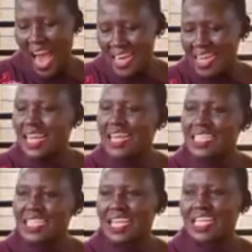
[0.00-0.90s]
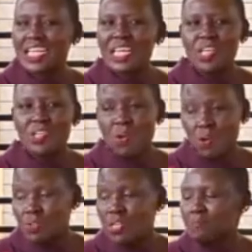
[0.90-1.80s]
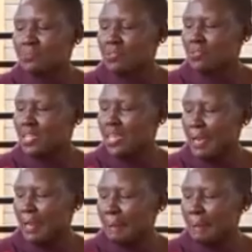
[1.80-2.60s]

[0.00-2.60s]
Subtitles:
And as I said, you're also a special girl.